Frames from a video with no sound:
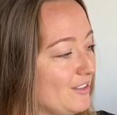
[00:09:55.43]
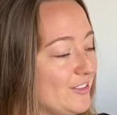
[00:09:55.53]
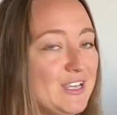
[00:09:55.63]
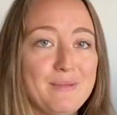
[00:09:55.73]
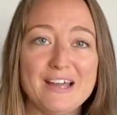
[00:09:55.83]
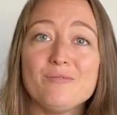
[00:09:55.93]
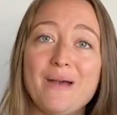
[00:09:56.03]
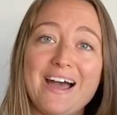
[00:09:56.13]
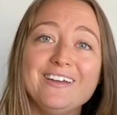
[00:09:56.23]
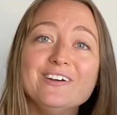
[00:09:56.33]
the amount of
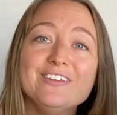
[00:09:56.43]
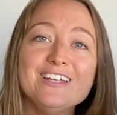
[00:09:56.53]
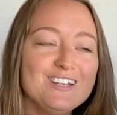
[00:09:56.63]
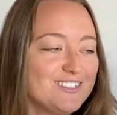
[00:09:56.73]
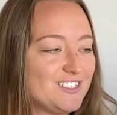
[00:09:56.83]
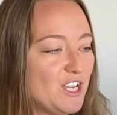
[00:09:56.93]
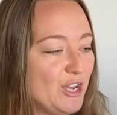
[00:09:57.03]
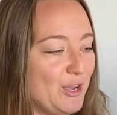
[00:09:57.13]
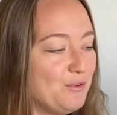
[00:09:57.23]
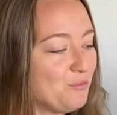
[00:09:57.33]
padding on this,
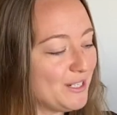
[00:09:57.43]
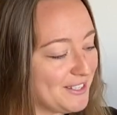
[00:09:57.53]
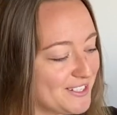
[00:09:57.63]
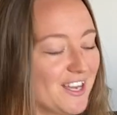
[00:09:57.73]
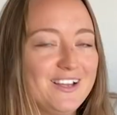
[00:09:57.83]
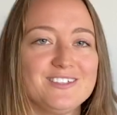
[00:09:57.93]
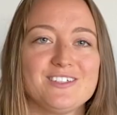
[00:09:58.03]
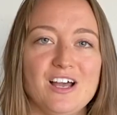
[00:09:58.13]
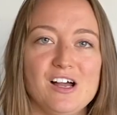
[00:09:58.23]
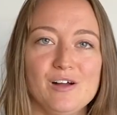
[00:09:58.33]
it really
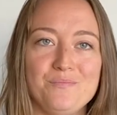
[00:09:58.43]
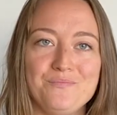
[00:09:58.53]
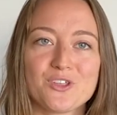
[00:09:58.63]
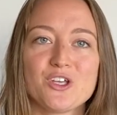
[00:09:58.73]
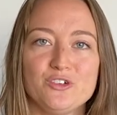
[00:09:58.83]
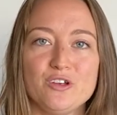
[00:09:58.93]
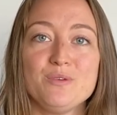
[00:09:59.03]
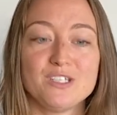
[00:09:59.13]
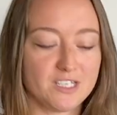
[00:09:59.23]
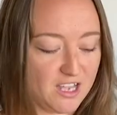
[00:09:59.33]
does
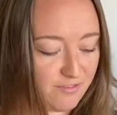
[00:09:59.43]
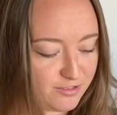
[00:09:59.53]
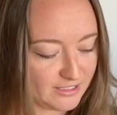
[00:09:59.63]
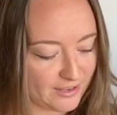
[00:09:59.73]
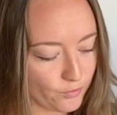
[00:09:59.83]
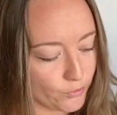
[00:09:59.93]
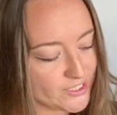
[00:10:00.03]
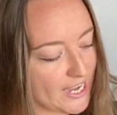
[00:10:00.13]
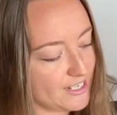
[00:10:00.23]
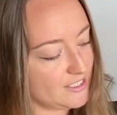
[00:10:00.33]
contribute to comfort levels.
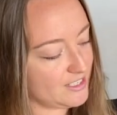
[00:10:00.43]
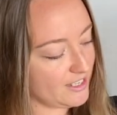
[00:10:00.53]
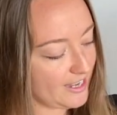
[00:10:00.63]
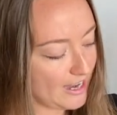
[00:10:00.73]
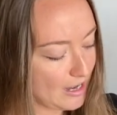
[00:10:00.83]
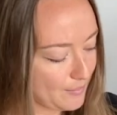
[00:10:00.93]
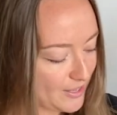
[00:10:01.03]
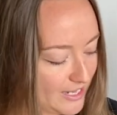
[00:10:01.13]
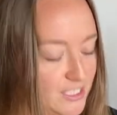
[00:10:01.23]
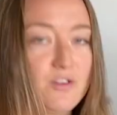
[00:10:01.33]
And the
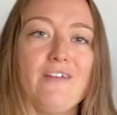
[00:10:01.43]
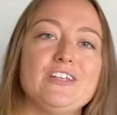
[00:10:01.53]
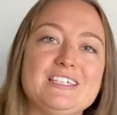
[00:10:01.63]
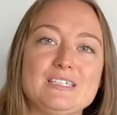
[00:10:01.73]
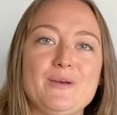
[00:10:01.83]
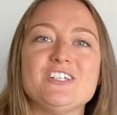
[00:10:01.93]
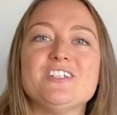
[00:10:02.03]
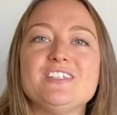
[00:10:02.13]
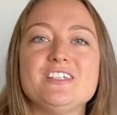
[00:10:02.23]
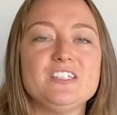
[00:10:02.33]
anti-gravity
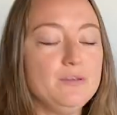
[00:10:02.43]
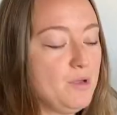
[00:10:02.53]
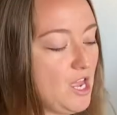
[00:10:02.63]
suspension system